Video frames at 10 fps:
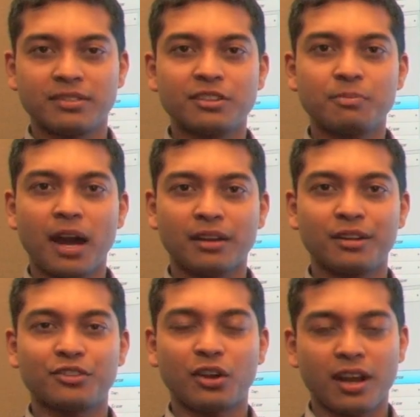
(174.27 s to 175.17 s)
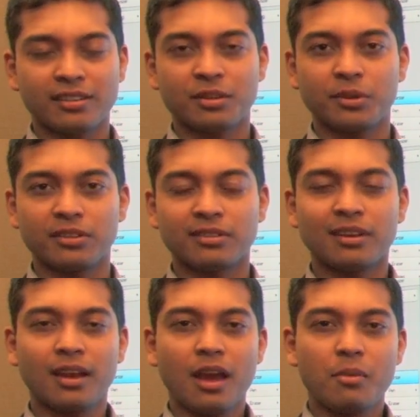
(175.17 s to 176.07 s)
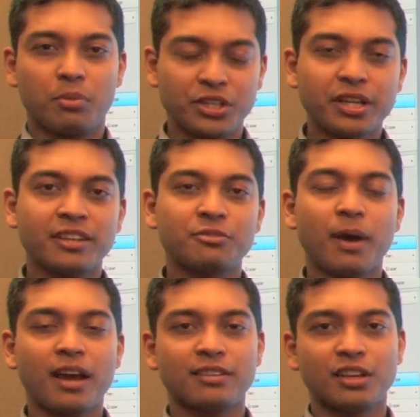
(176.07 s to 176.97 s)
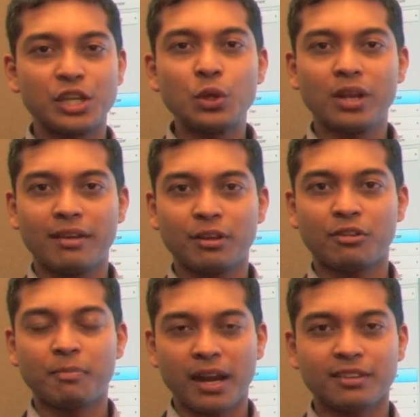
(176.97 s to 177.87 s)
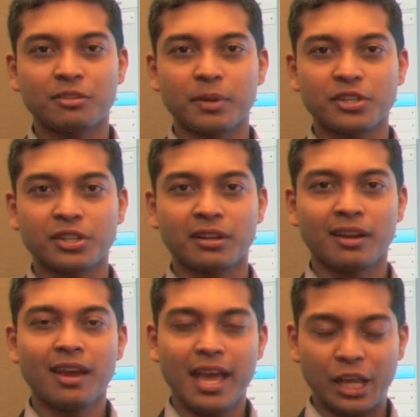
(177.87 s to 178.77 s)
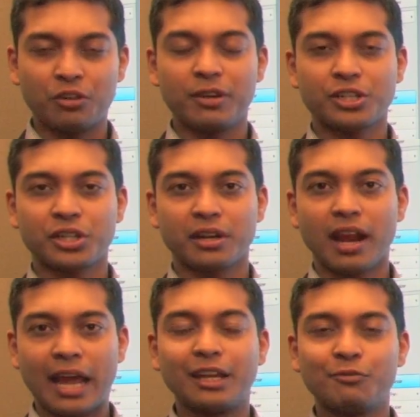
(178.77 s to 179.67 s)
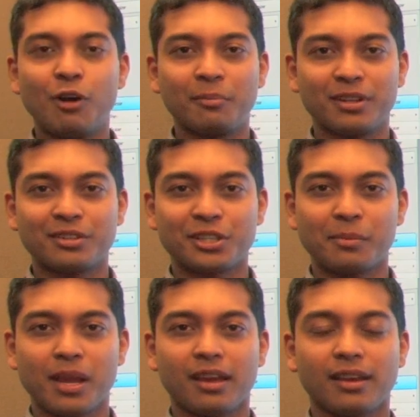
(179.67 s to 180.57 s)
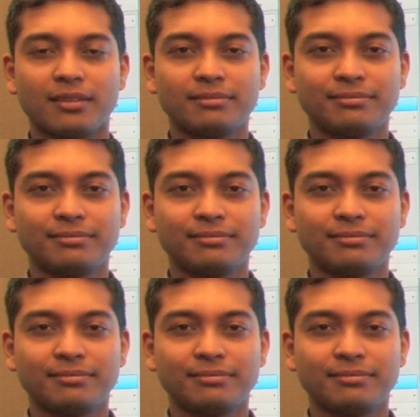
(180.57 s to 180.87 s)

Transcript: business partners, or customers, Bridgit inspires a new level of participation, innovation, and informed decision making.